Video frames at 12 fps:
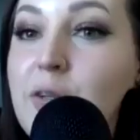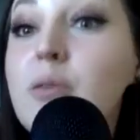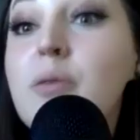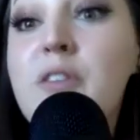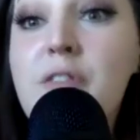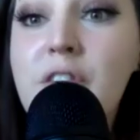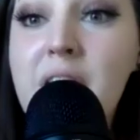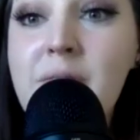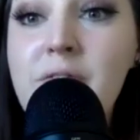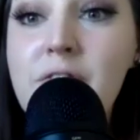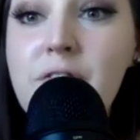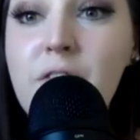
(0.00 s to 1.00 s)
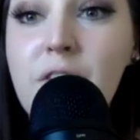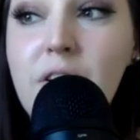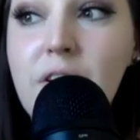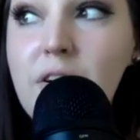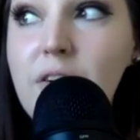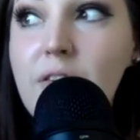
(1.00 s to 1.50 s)
a river nymph
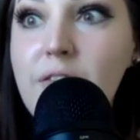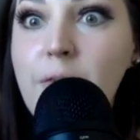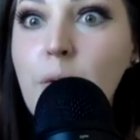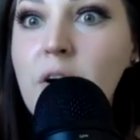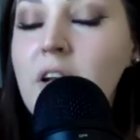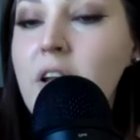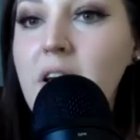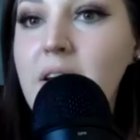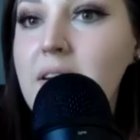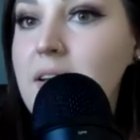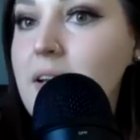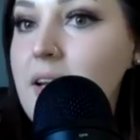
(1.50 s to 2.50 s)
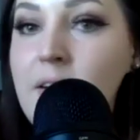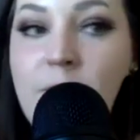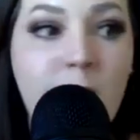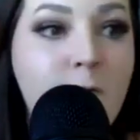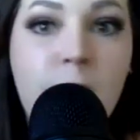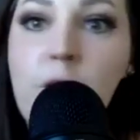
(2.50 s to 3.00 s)
for an
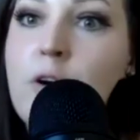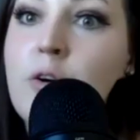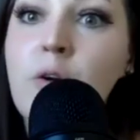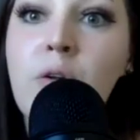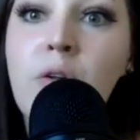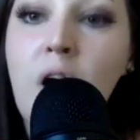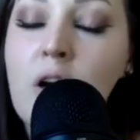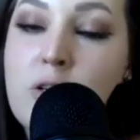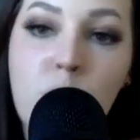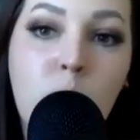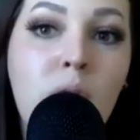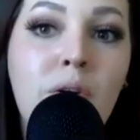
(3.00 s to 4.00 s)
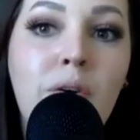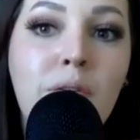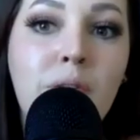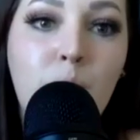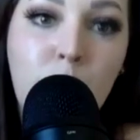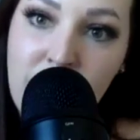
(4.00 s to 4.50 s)
infernal
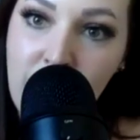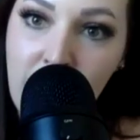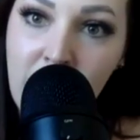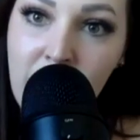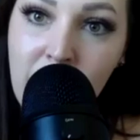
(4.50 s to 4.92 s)
underworld river.